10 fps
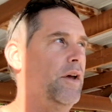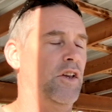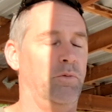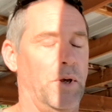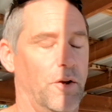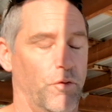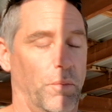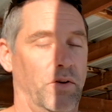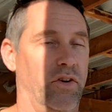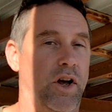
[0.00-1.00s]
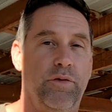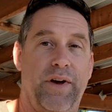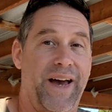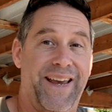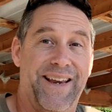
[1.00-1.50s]
speaking for myself,
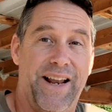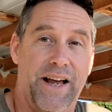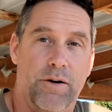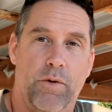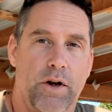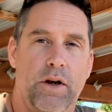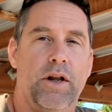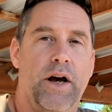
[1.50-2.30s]
I cannot run